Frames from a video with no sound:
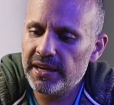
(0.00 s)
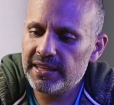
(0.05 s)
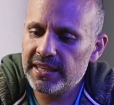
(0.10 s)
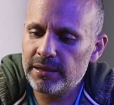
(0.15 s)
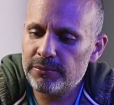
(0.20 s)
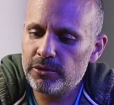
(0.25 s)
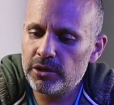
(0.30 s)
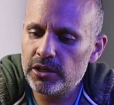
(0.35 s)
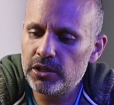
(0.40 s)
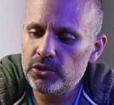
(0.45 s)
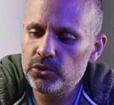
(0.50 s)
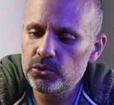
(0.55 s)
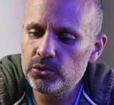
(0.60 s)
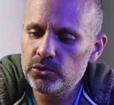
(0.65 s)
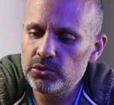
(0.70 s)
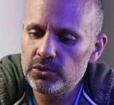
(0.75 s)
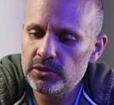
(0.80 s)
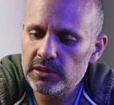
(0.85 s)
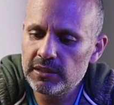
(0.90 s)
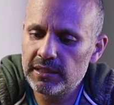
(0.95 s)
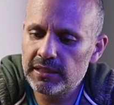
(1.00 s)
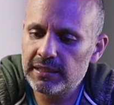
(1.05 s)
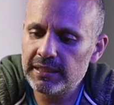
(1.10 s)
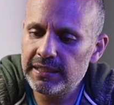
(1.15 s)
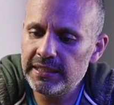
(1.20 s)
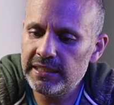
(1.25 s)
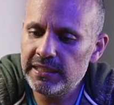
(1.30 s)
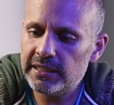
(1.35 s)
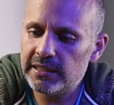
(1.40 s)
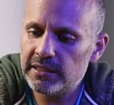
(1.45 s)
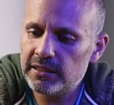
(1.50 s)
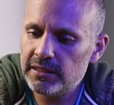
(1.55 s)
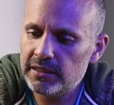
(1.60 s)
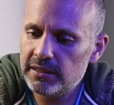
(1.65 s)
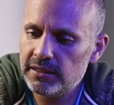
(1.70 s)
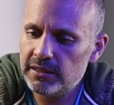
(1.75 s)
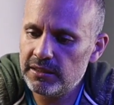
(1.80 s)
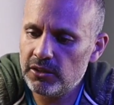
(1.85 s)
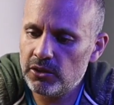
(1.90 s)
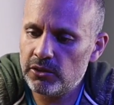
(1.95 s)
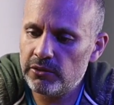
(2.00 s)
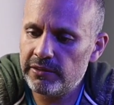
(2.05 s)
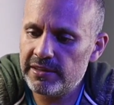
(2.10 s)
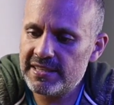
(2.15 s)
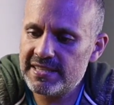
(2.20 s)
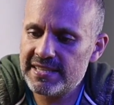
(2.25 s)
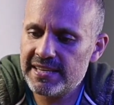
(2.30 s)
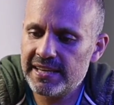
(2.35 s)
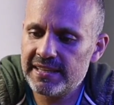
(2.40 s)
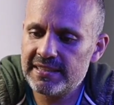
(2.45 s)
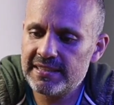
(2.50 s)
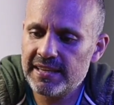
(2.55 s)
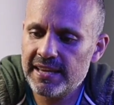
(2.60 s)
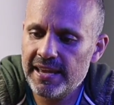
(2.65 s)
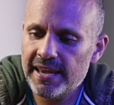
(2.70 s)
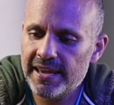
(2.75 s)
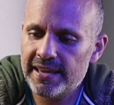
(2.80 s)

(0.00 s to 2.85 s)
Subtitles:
and I'm gonna do clear or reset